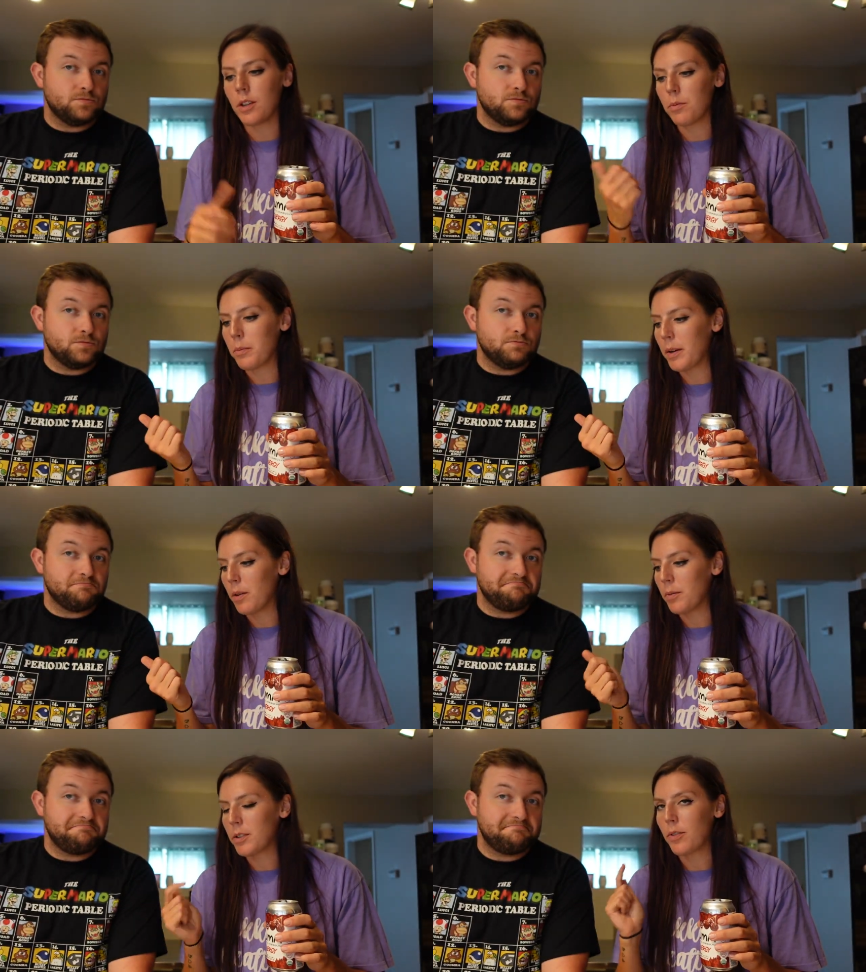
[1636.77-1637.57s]
Speaker 1: the root beer,
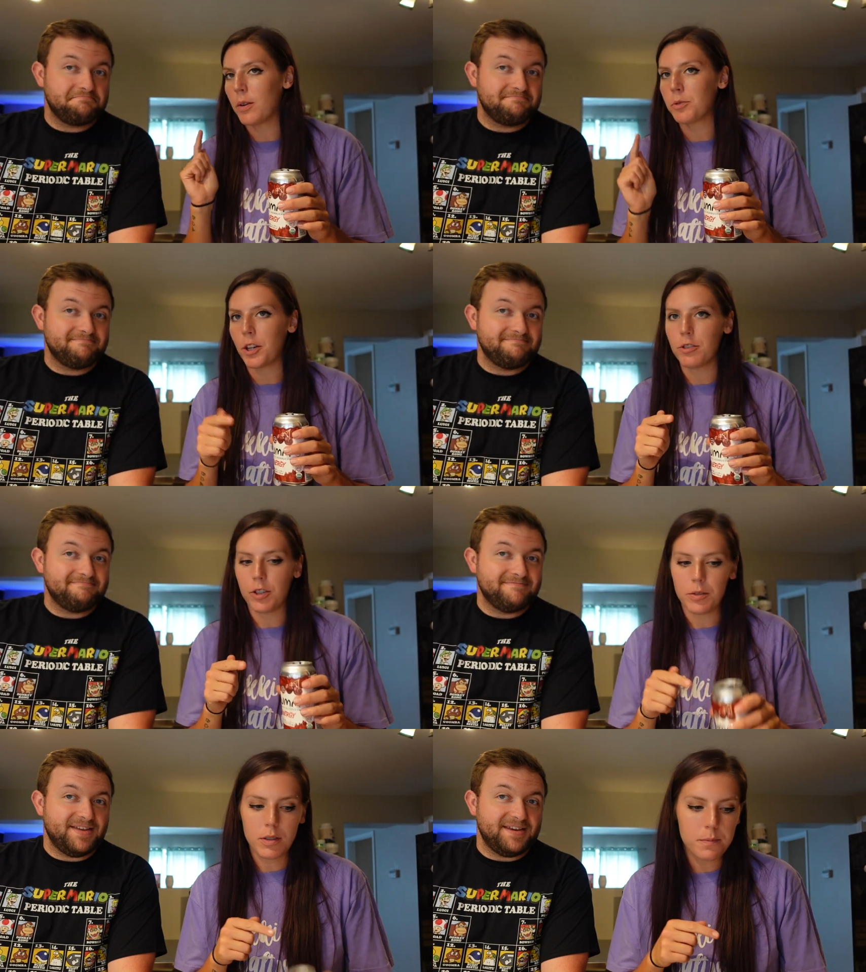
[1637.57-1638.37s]
was from Trader
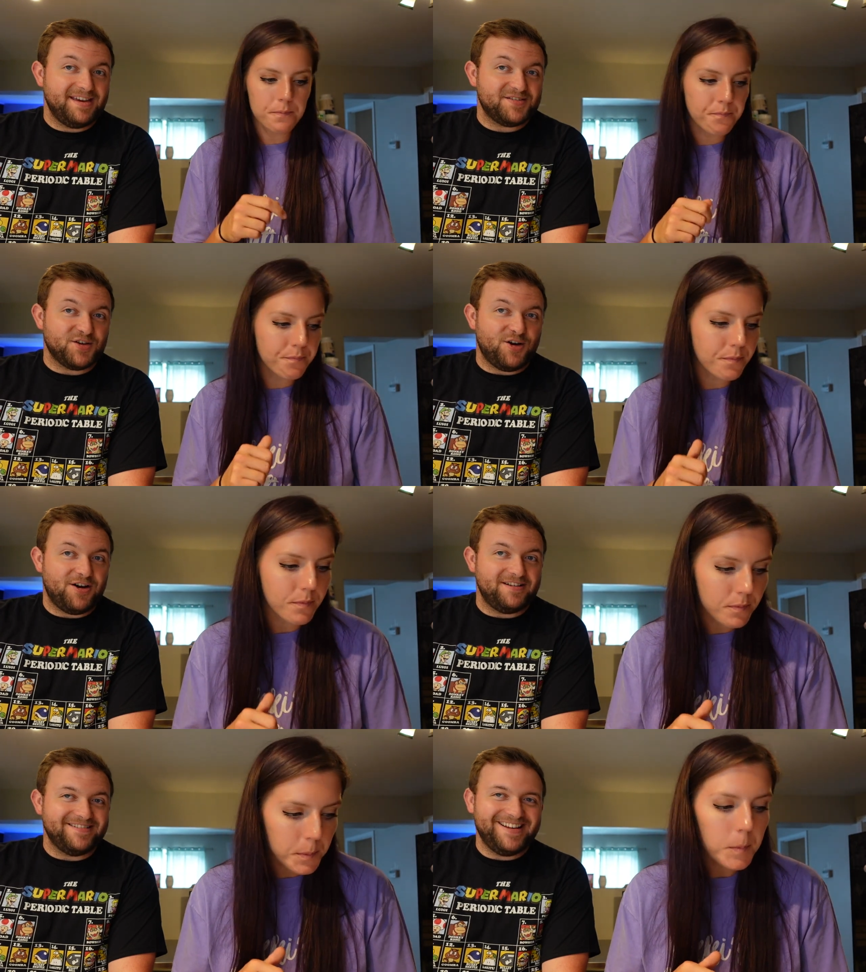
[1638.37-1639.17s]
Joe's. It's
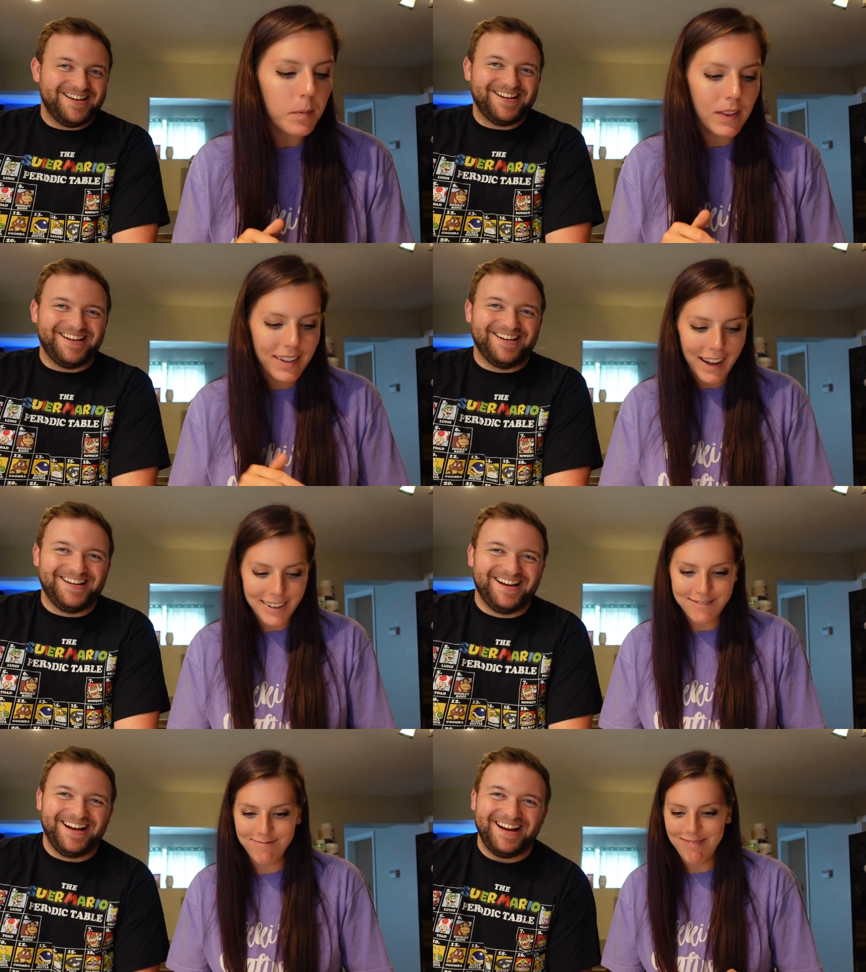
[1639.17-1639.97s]
gone. yeah.